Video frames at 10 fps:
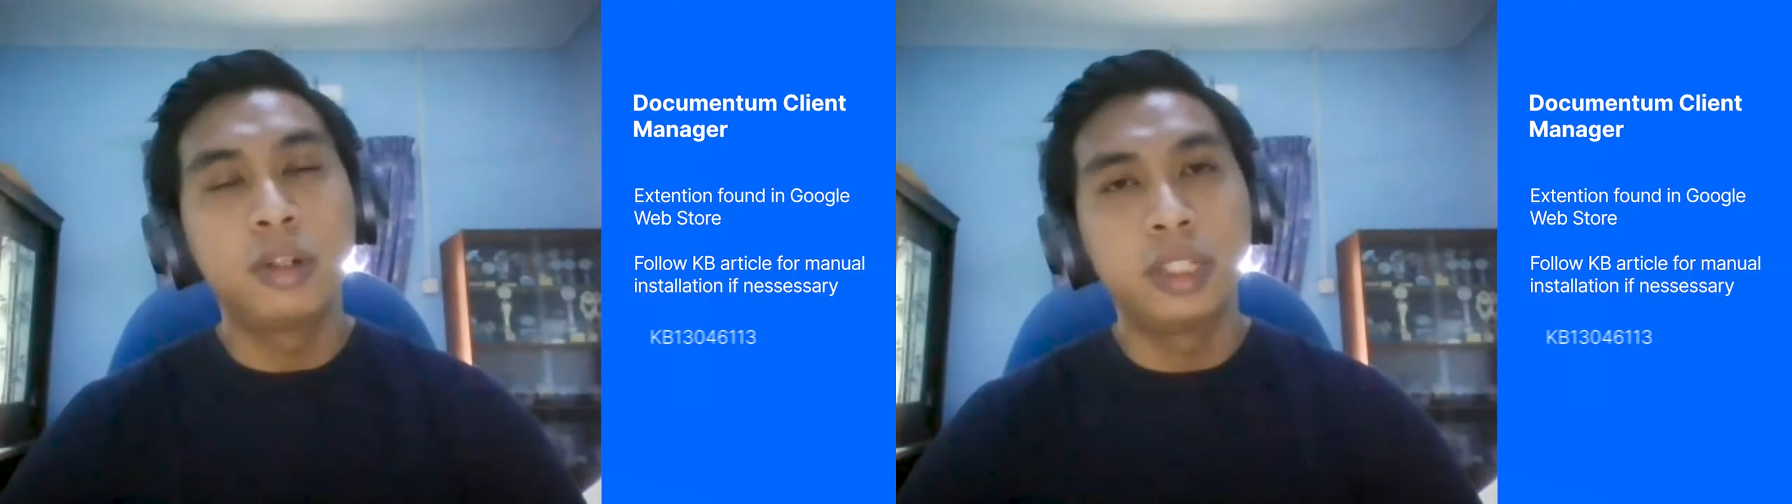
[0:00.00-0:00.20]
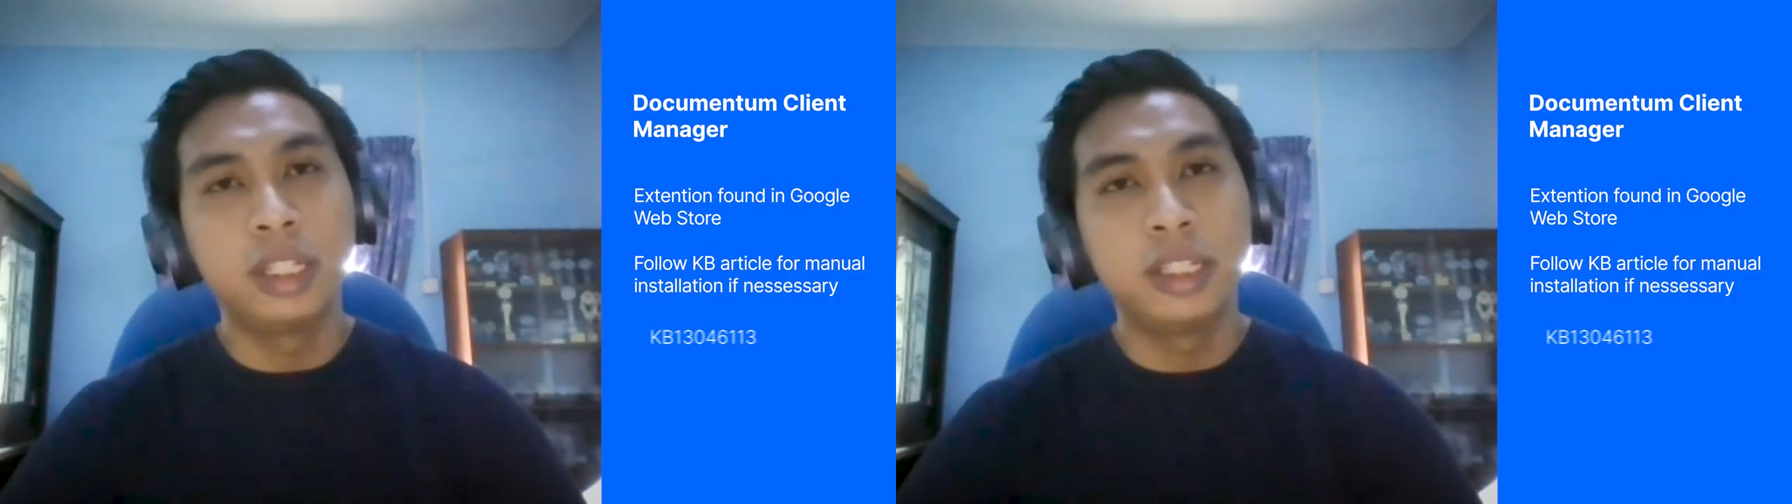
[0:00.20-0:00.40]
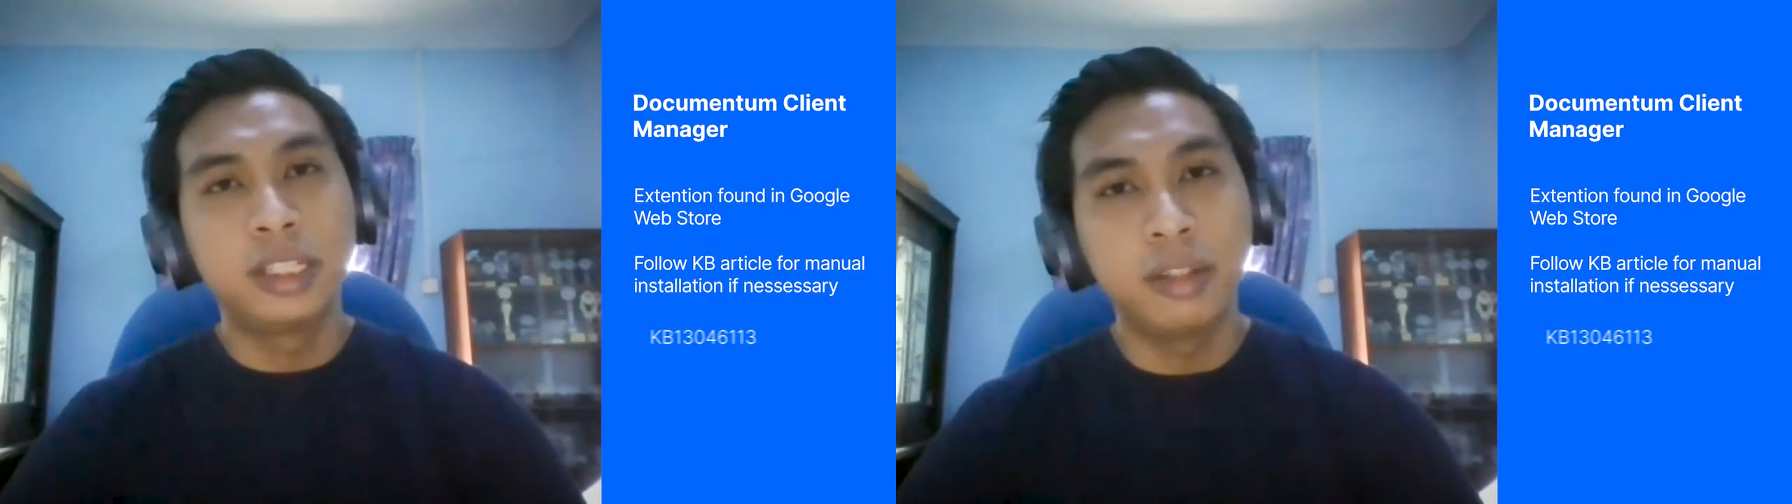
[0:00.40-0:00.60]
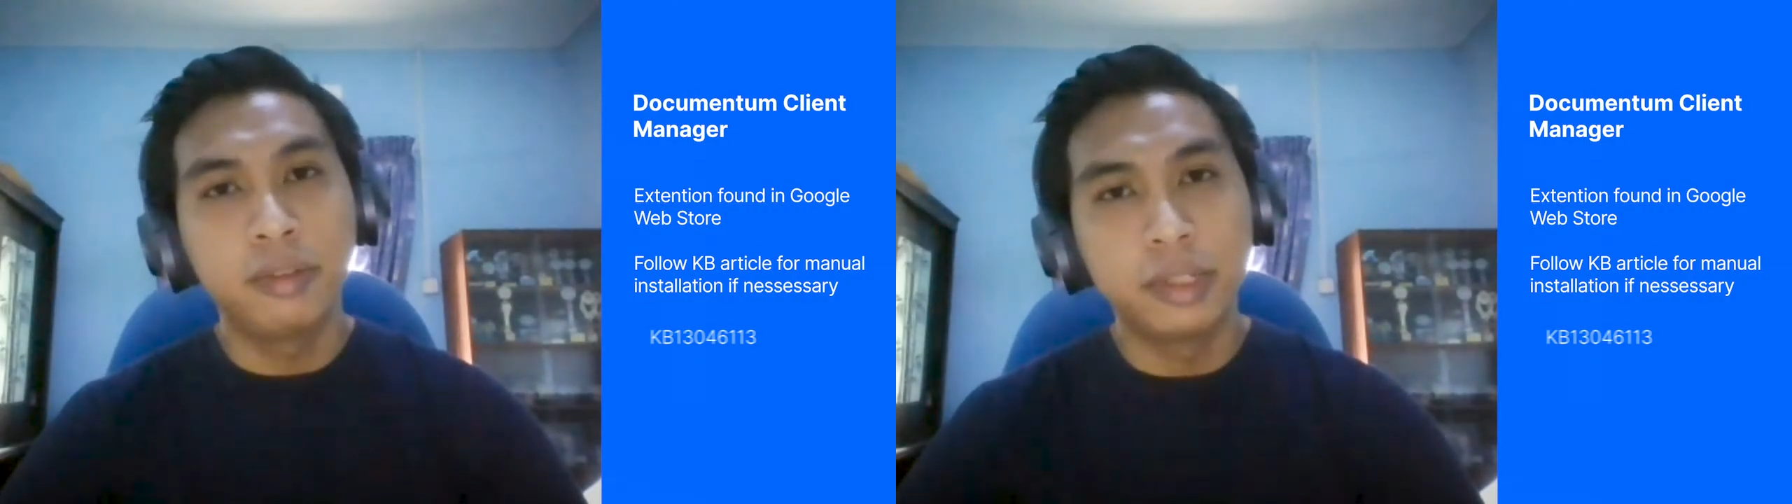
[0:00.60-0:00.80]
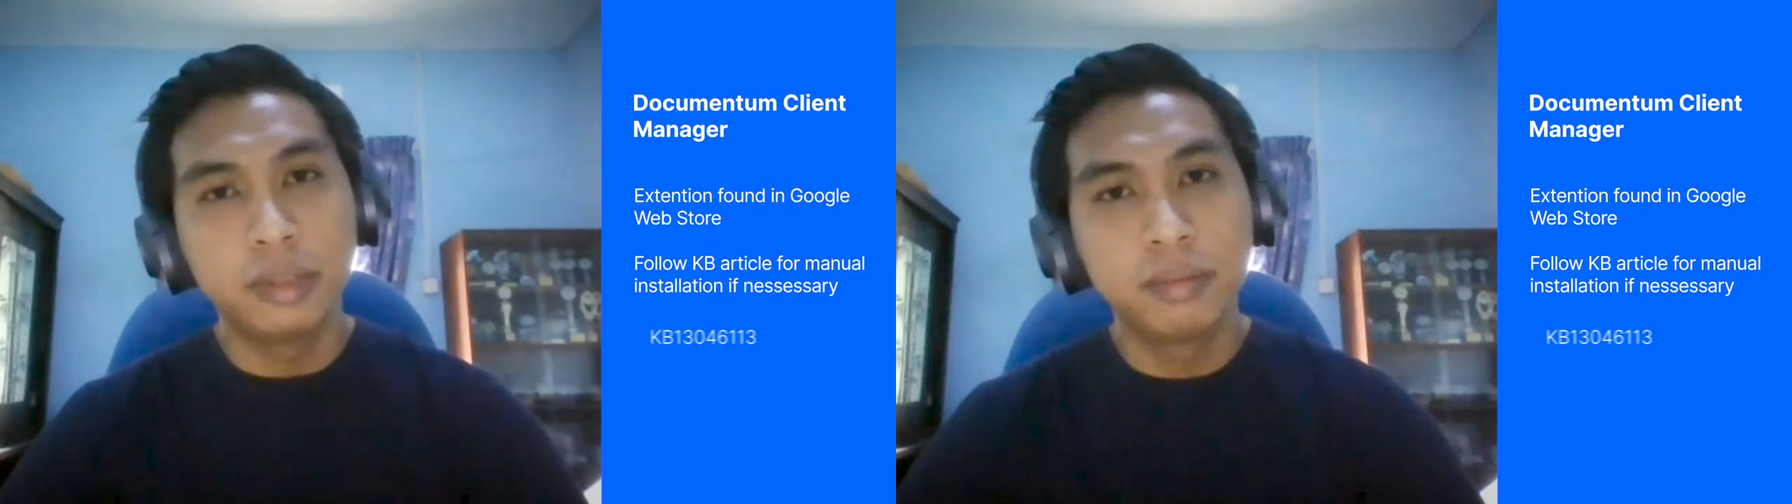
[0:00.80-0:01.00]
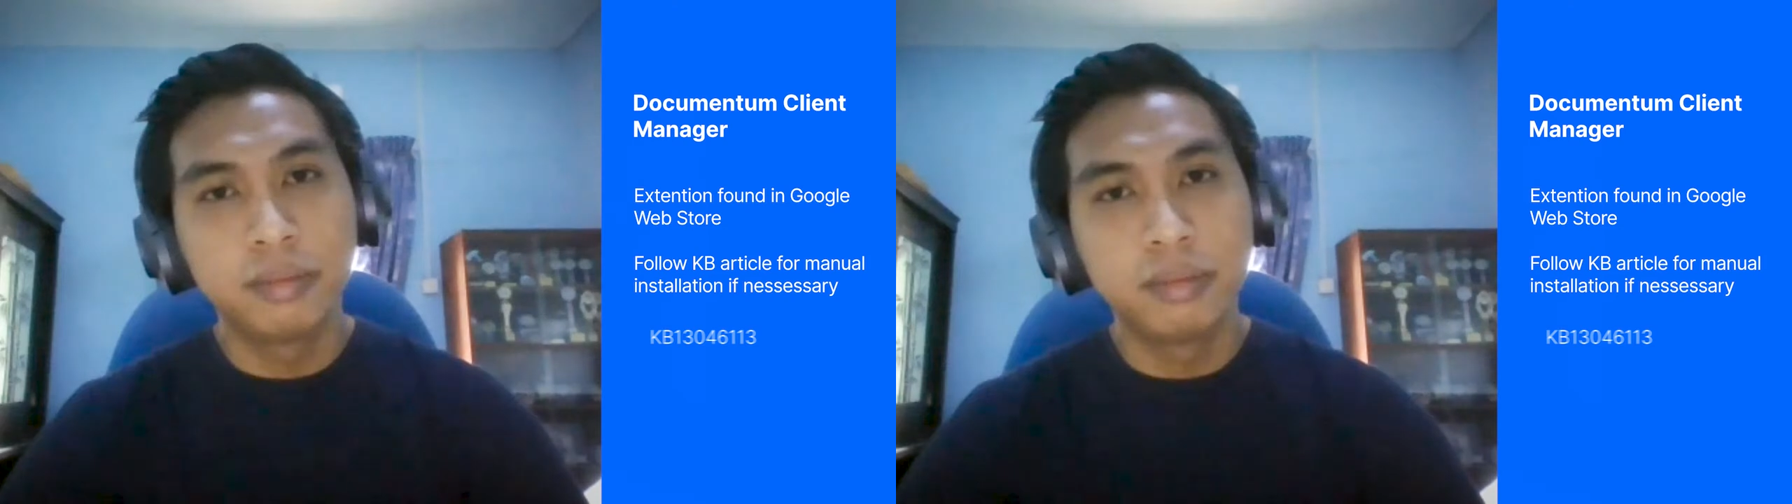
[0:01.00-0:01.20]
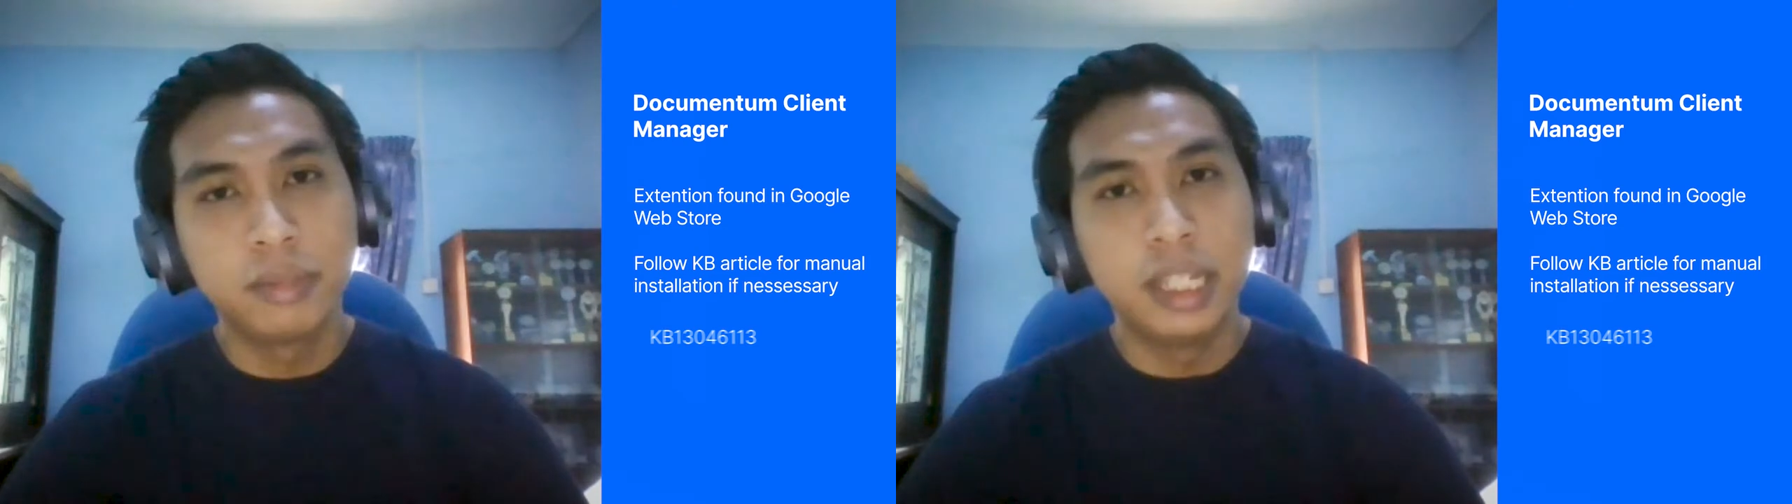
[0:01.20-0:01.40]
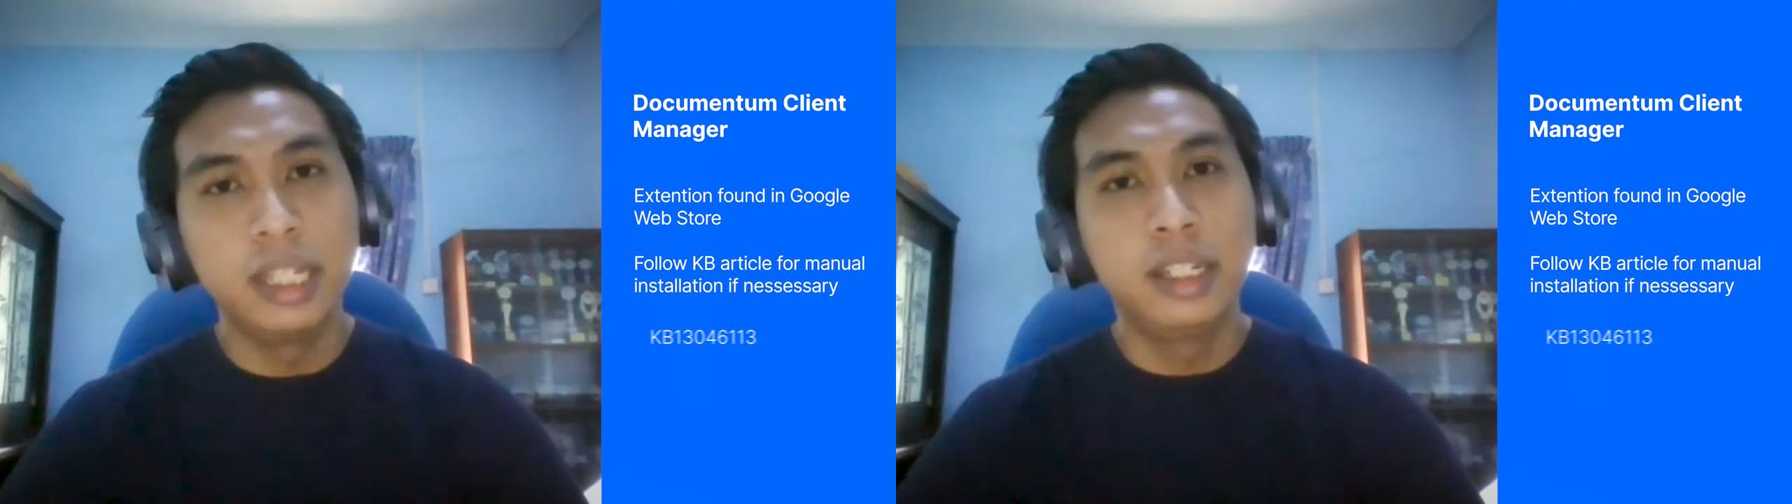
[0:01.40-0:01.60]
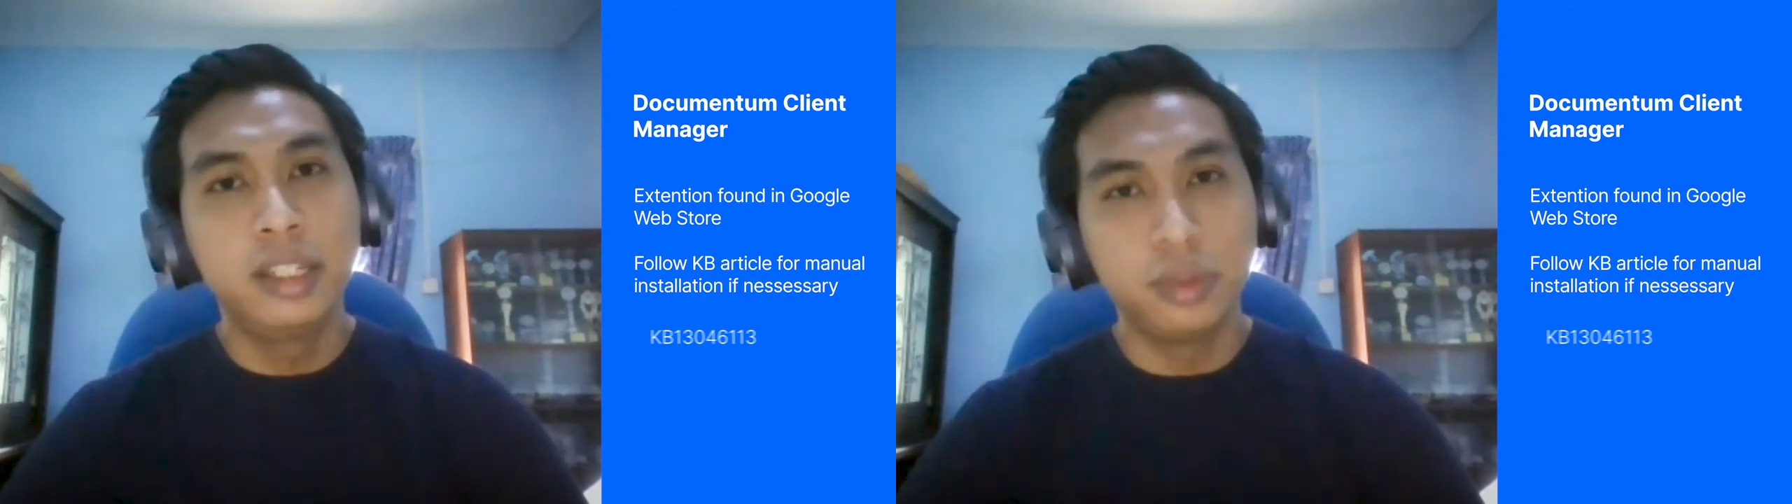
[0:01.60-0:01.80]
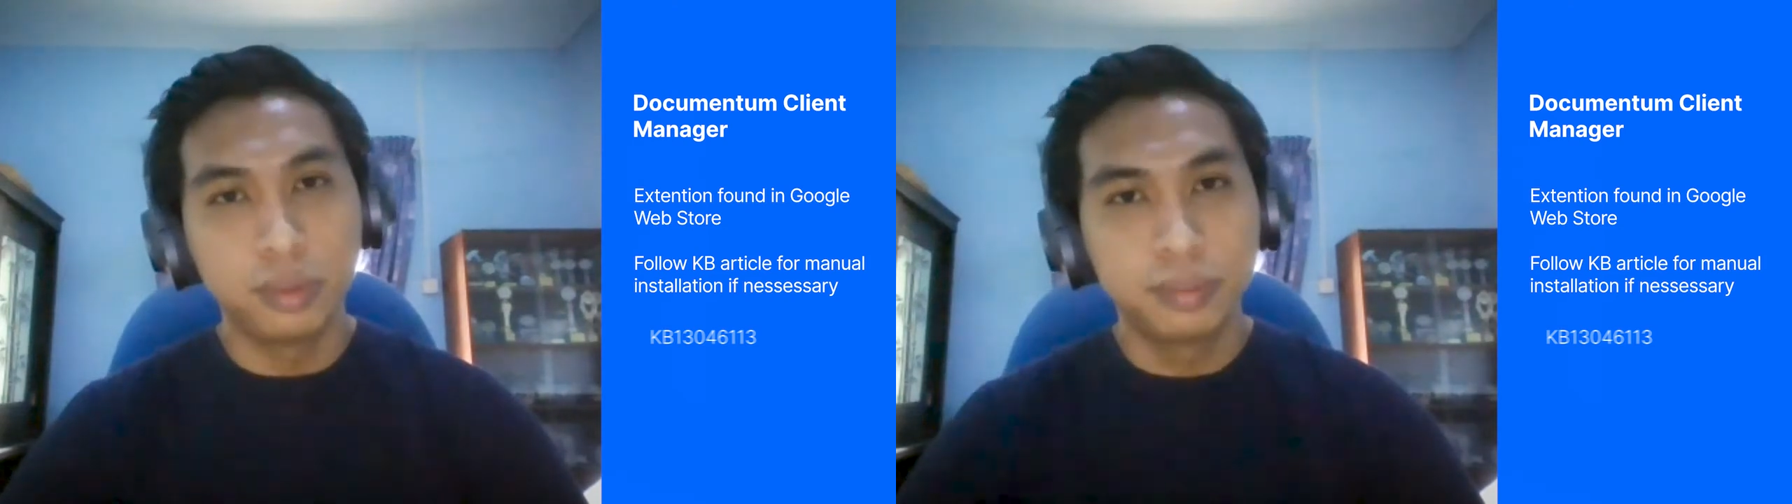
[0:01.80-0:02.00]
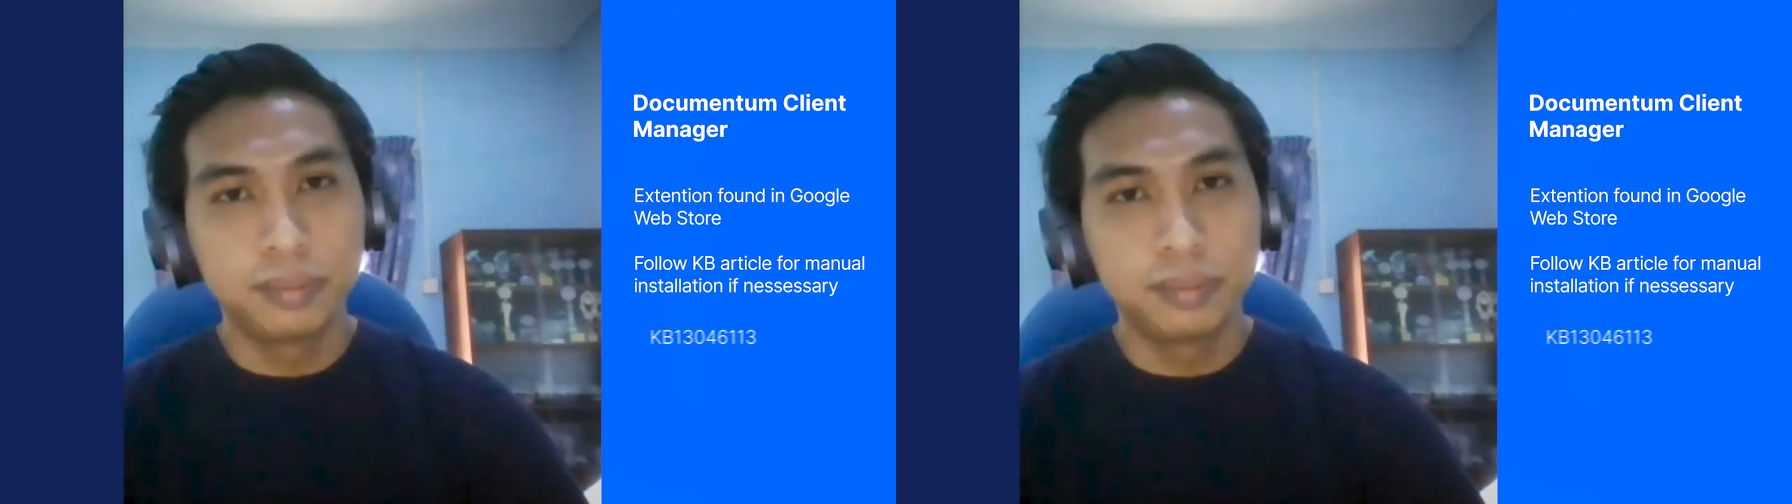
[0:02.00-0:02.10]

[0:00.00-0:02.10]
content transfer in D2.